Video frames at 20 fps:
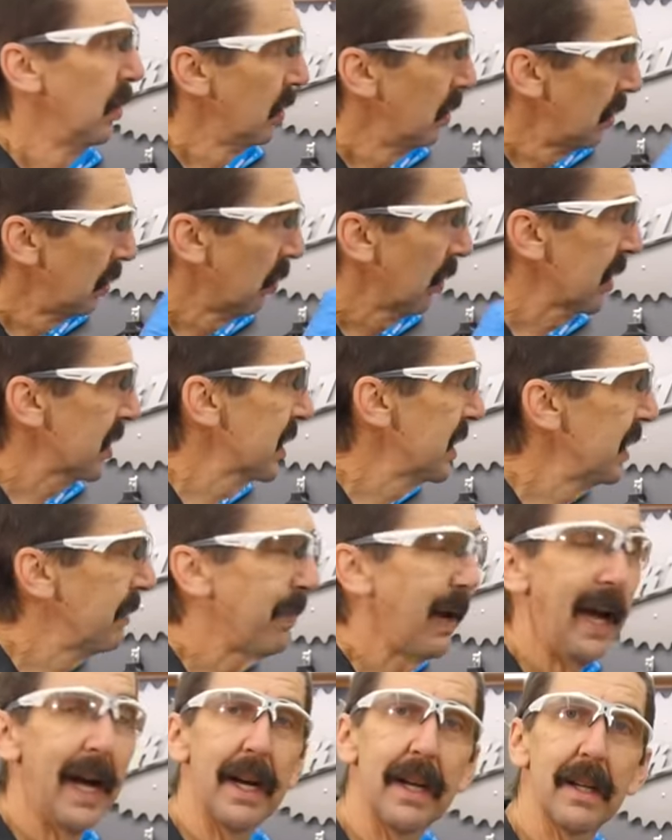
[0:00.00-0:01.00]
who works in the
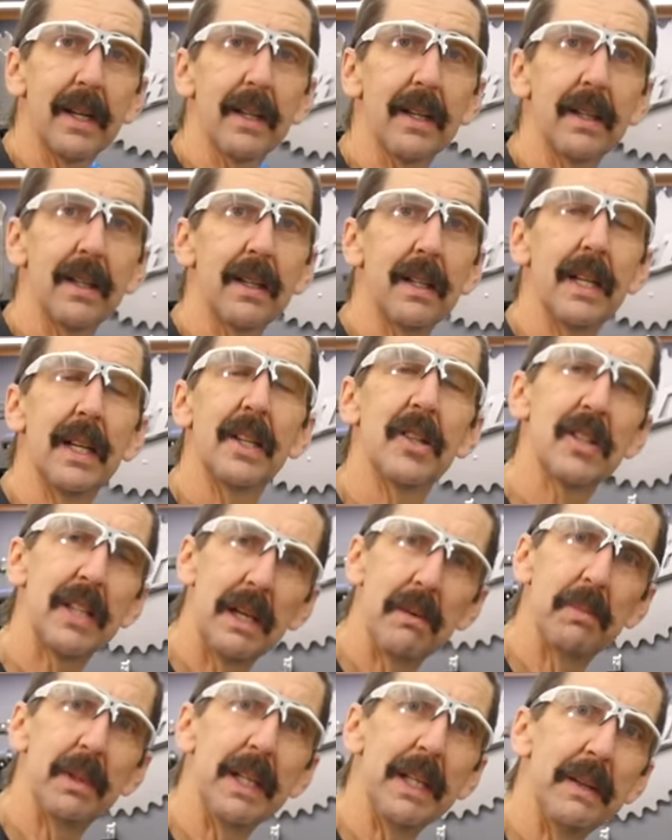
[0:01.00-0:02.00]
back in
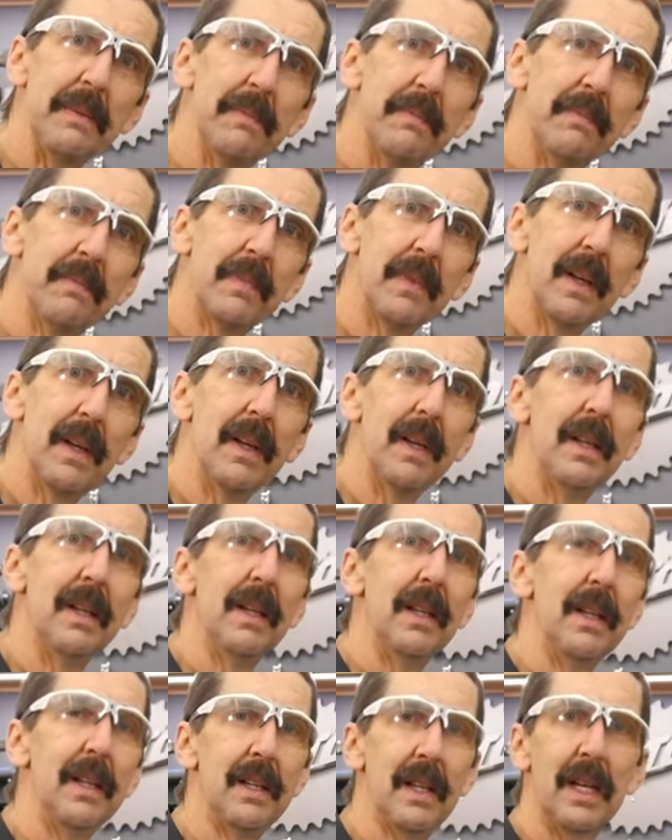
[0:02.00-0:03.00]
assembly.
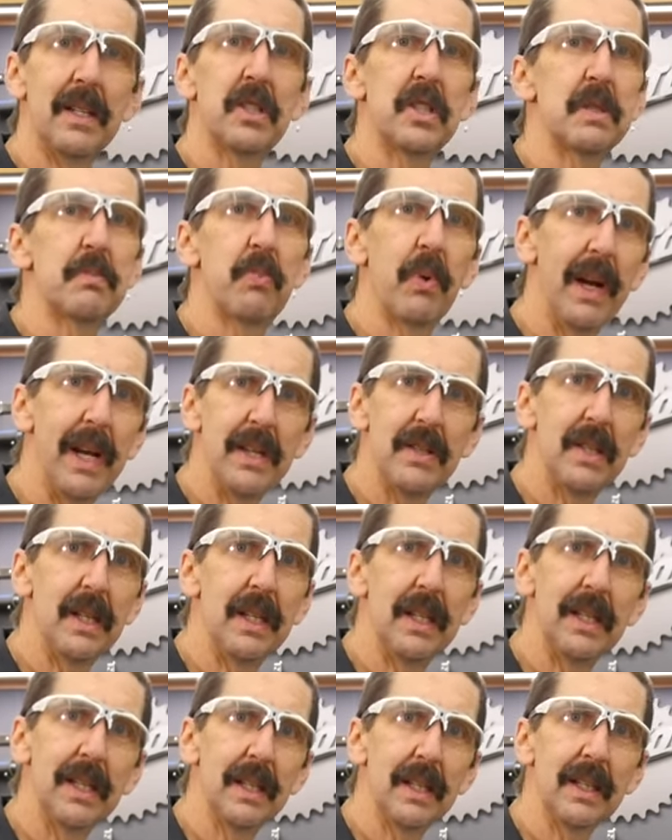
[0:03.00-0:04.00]
He does his
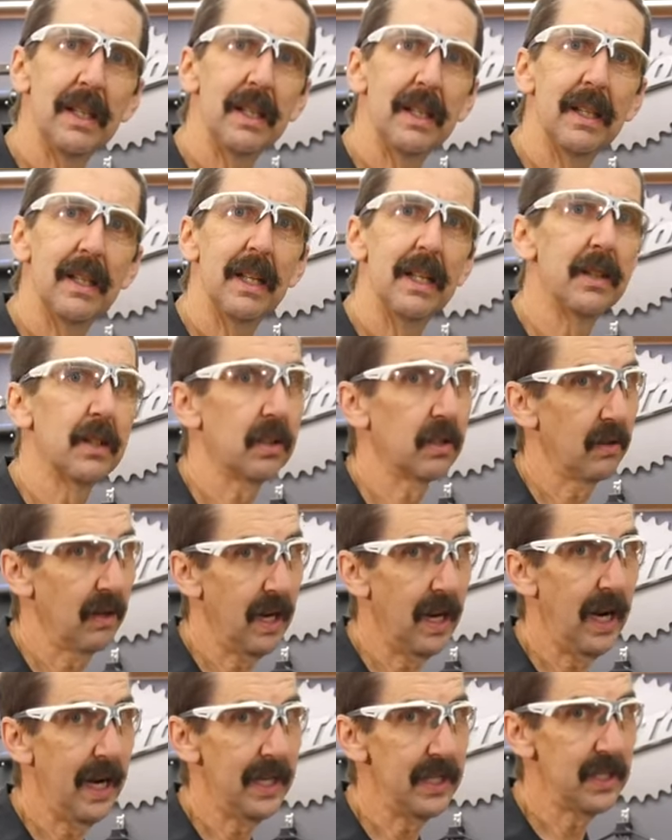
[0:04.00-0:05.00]
brazing in the
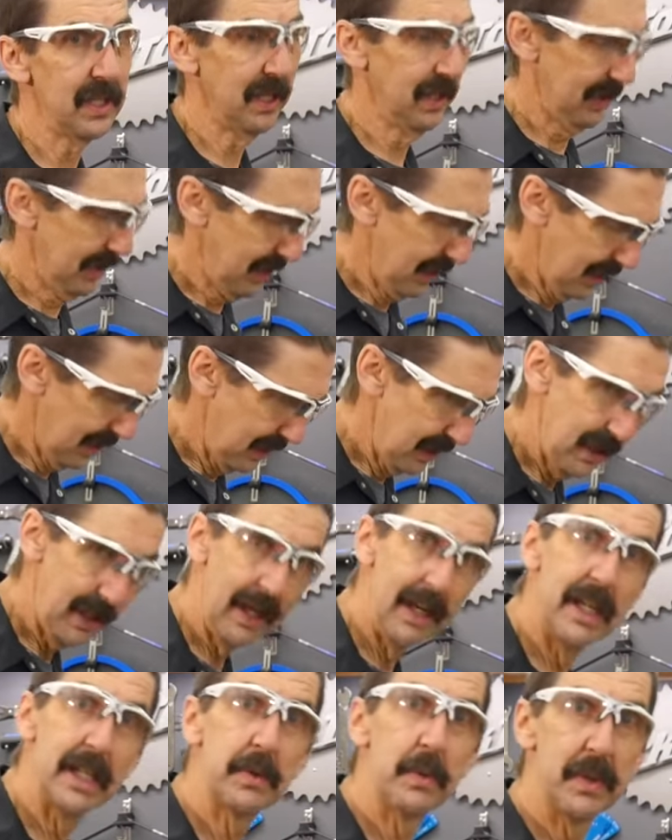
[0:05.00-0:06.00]
garage,
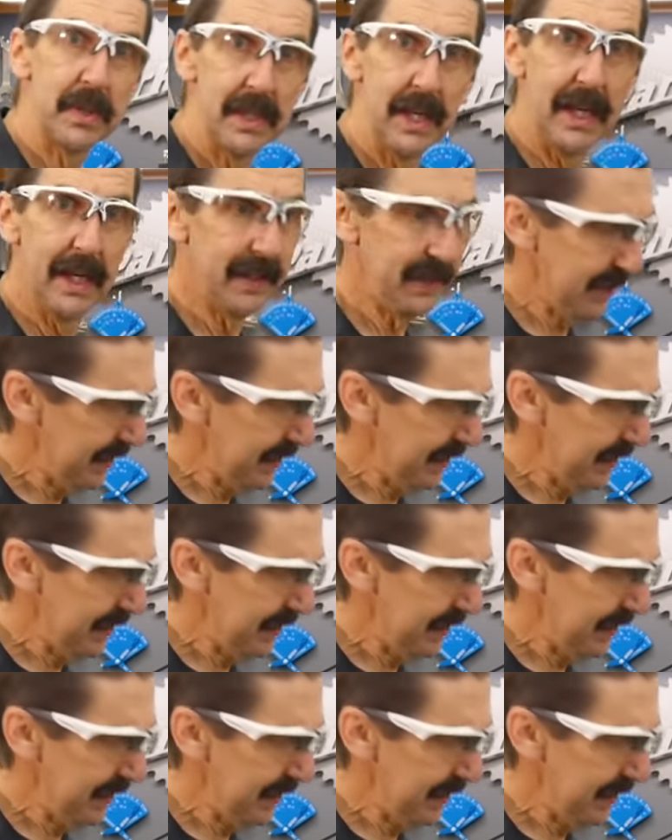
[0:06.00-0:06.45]
and as we say in